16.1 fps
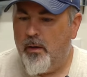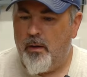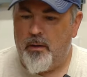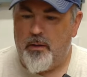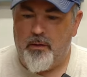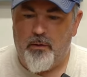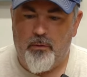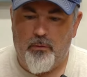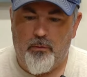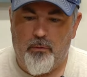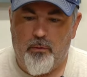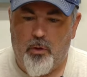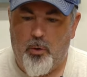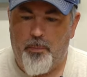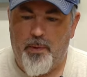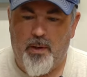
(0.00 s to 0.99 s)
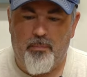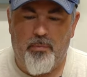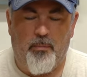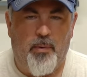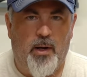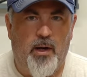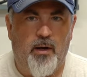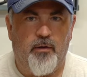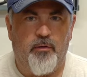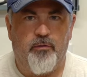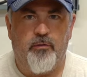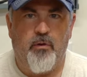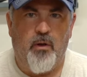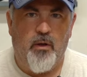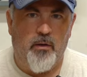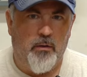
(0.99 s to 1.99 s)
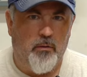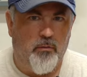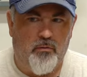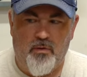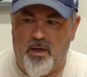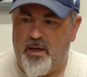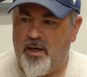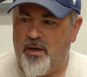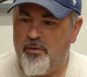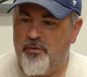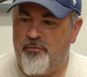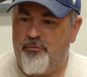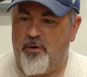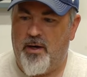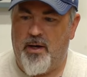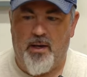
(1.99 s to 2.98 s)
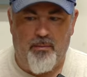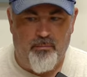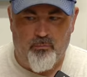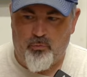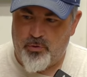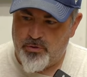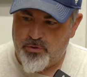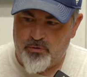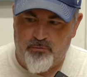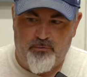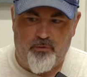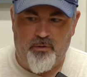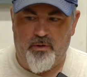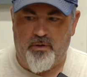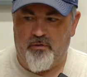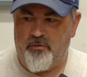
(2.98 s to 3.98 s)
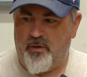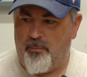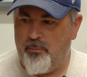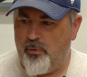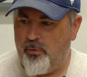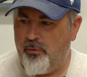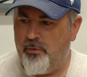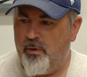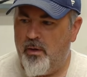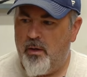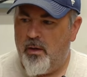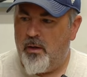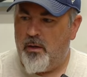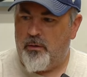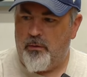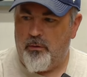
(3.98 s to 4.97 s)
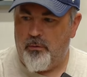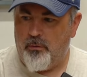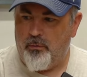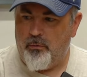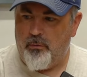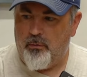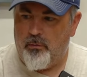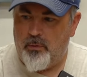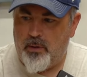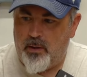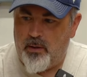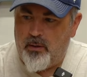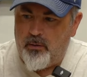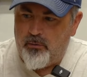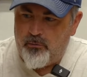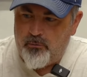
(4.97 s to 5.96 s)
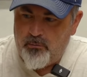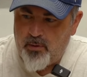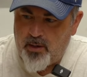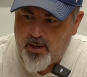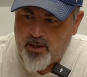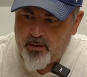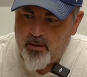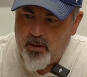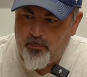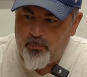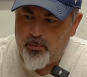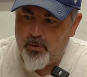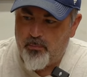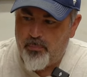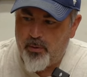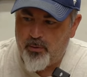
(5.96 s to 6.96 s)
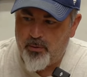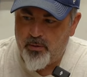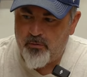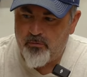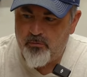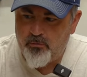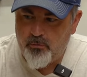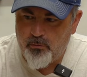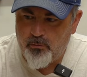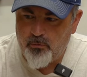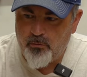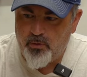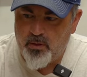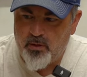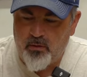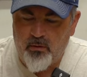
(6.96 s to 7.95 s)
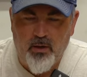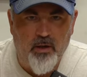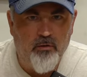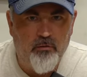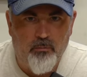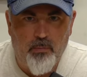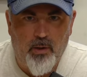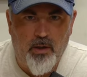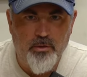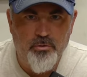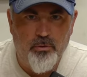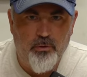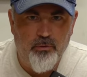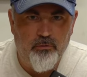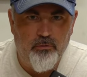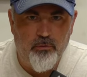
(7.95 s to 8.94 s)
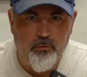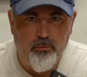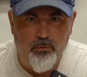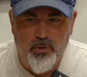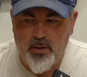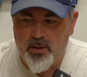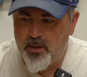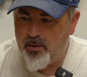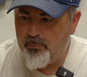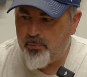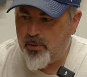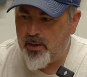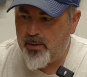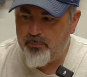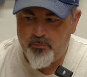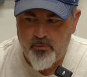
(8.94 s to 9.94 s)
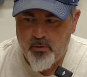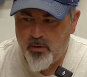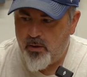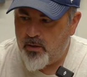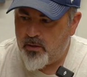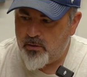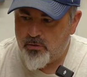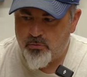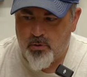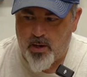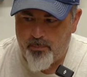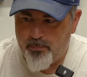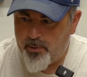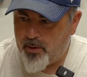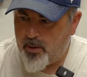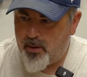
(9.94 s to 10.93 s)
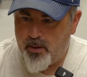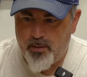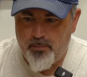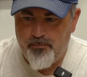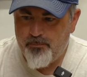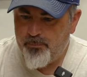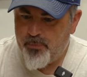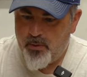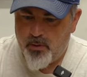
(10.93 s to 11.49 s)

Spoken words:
You open up the box, you take out the frame, which is fully assembled, you add a couple components to the laser module to get it prepped, drop it on,